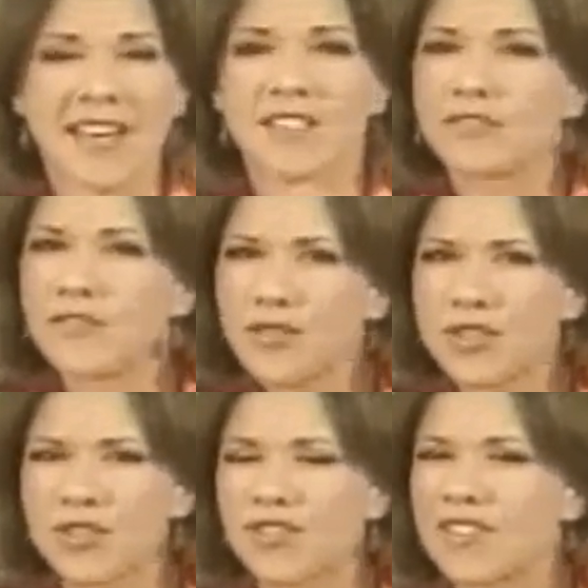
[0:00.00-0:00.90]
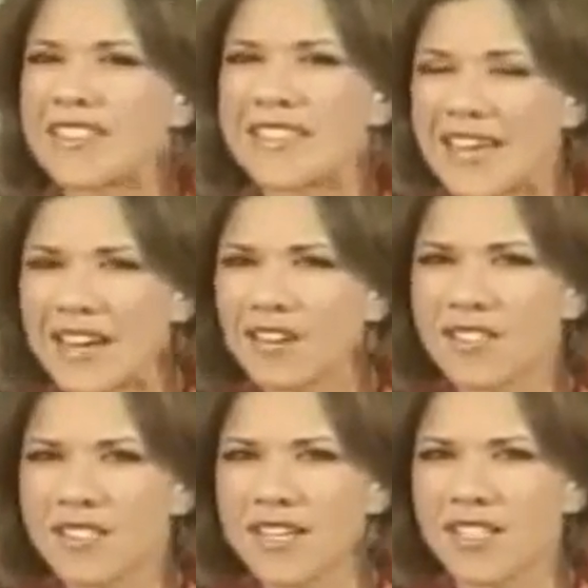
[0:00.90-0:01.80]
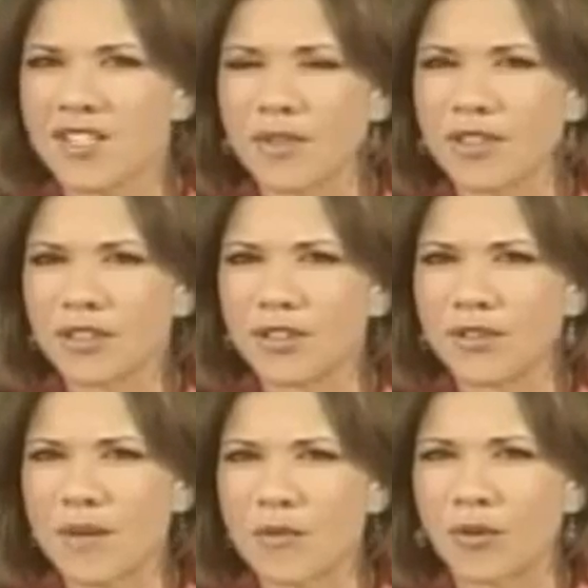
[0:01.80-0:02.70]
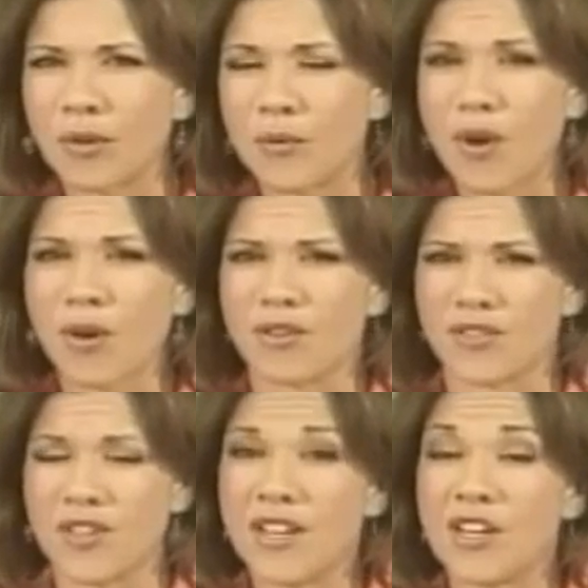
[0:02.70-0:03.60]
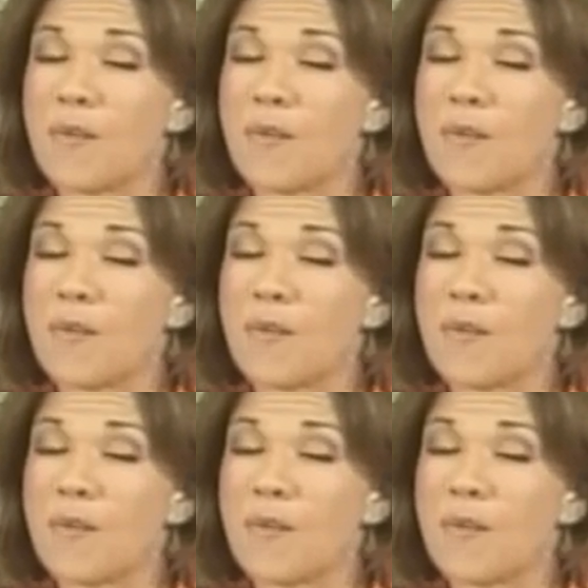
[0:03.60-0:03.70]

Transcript: and a future that is guaranteed to include immigrant workers,